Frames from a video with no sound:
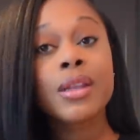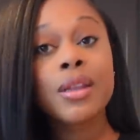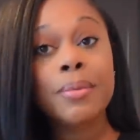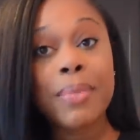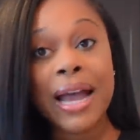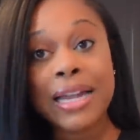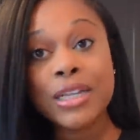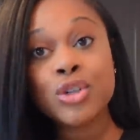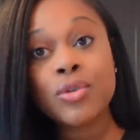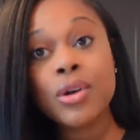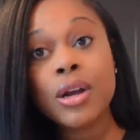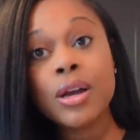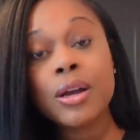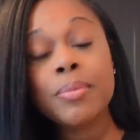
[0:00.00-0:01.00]
the body
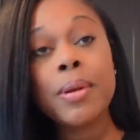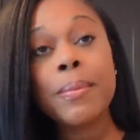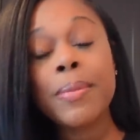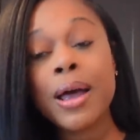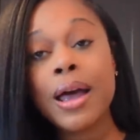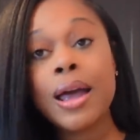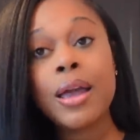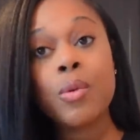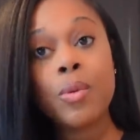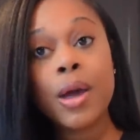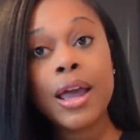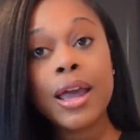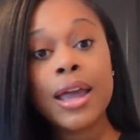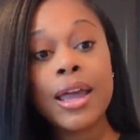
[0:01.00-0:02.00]
scrub by
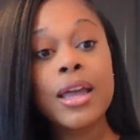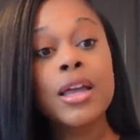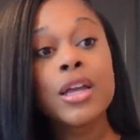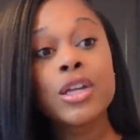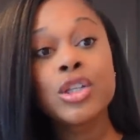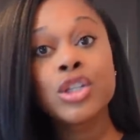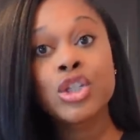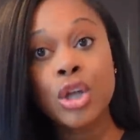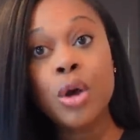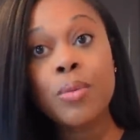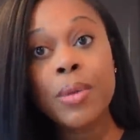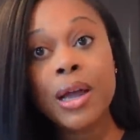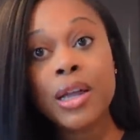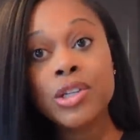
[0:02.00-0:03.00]
OUAI so
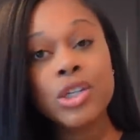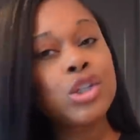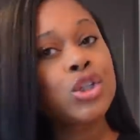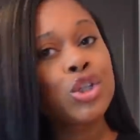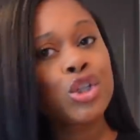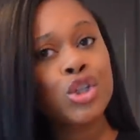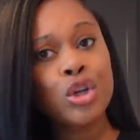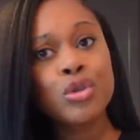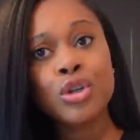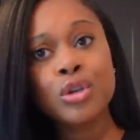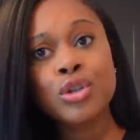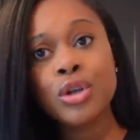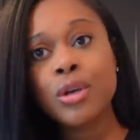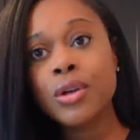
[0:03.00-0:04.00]
much. It's so,
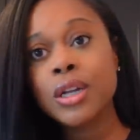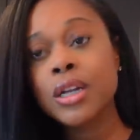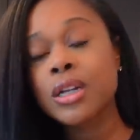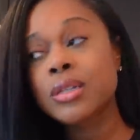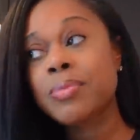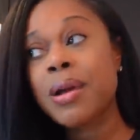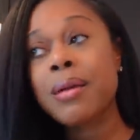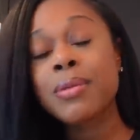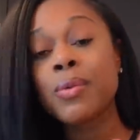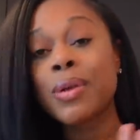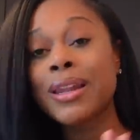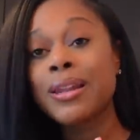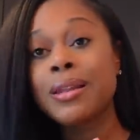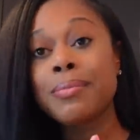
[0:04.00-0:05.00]
so, so good. It's probably
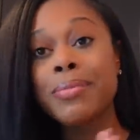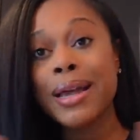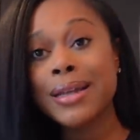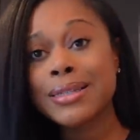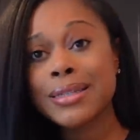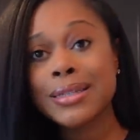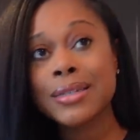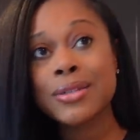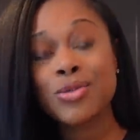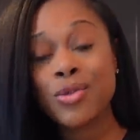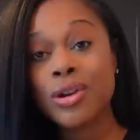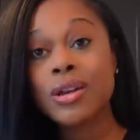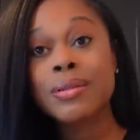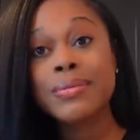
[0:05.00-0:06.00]
one of the best
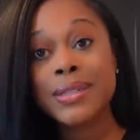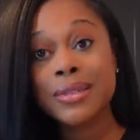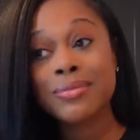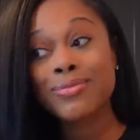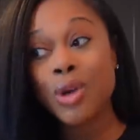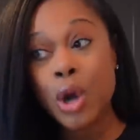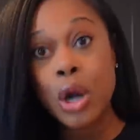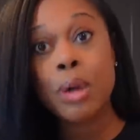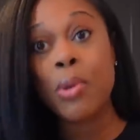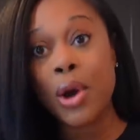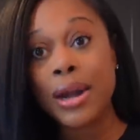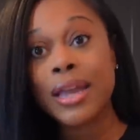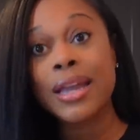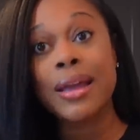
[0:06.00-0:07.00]
scrubs on the
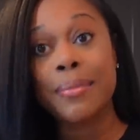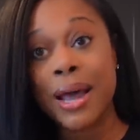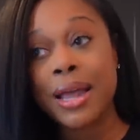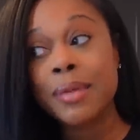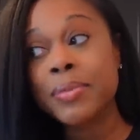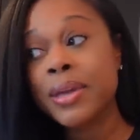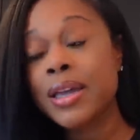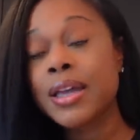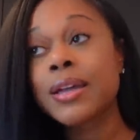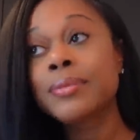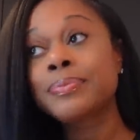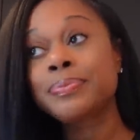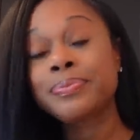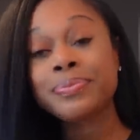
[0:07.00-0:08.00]
market in my
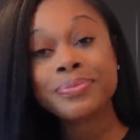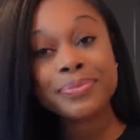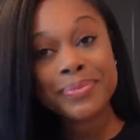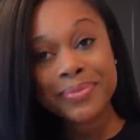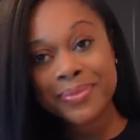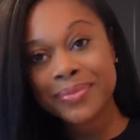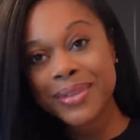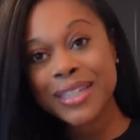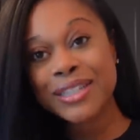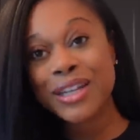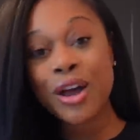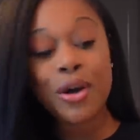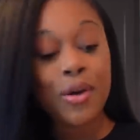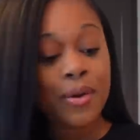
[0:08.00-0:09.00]
opinion.
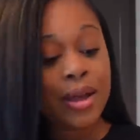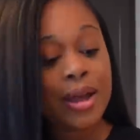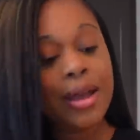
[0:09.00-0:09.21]
So